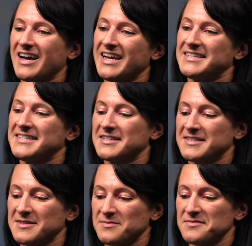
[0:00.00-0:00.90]
I had
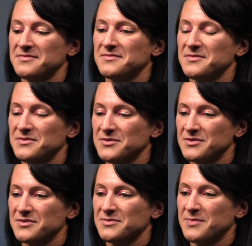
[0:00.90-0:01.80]
done some
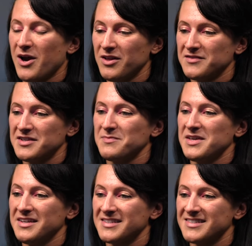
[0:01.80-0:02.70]
powerlifting
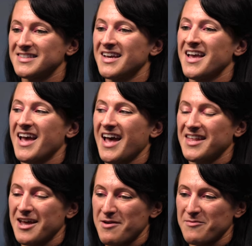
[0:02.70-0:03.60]
meets
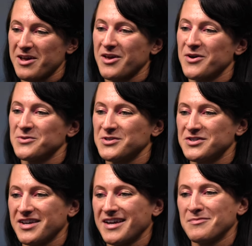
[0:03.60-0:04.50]
and then I met my
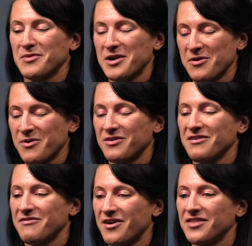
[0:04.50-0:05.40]
coach and pretty
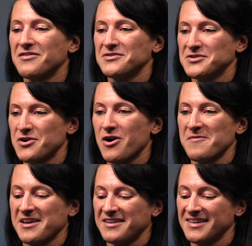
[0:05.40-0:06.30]
quickly fell in love with
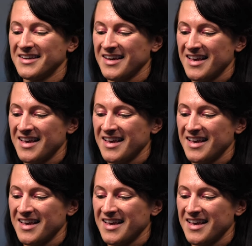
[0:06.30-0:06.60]
strongman.